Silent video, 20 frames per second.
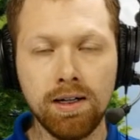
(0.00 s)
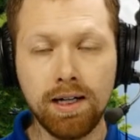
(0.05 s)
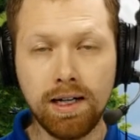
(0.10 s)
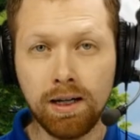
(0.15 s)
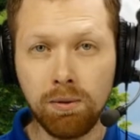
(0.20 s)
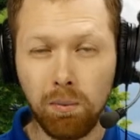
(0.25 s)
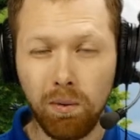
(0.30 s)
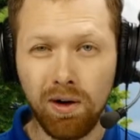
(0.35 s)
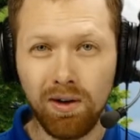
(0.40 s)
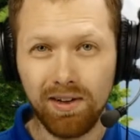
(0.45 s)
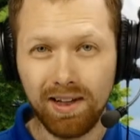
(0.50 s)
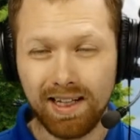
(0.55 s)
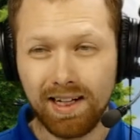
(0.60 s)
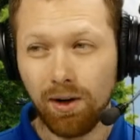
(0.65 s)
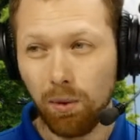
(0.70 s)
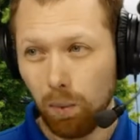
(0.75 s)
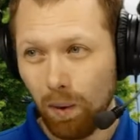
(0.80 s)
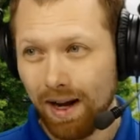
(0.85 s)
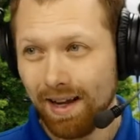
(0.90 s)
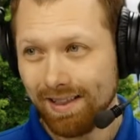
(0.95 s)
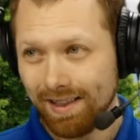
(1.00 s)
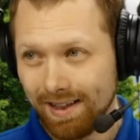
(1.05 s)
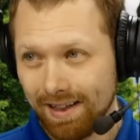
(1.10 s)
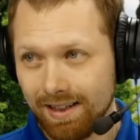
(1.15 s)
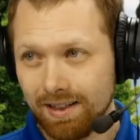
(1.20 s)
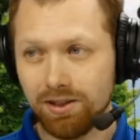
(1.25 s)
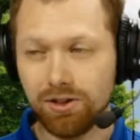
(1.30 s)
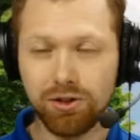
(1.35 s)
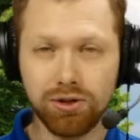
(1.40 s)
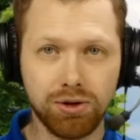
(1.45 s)
and while in a way that
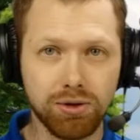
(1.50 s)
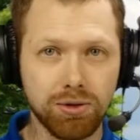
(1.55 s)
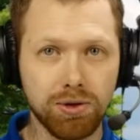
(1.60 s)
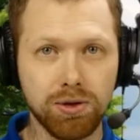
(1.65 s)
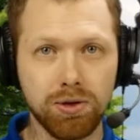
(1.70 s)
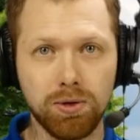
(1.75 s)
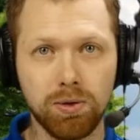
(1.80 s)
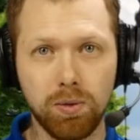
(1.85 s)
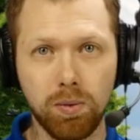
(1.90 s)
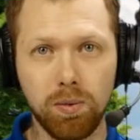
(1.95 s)
is true,